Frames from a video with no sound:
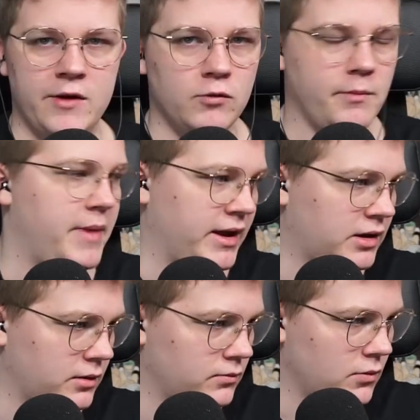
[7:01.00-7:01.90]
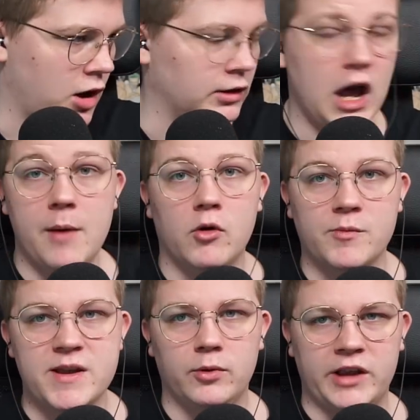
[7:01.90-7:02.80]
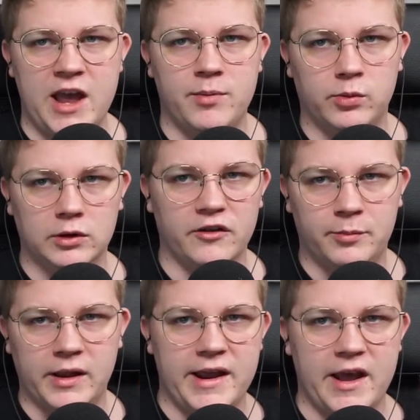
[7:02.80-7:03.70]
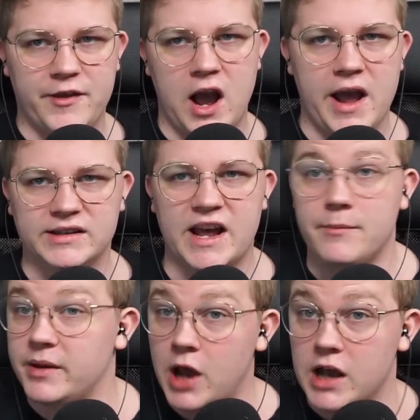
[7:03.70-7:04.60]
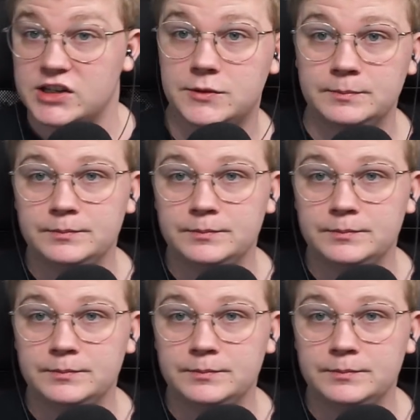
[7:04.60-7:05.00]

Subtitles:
will make a lot more people capable of playing at the highest end because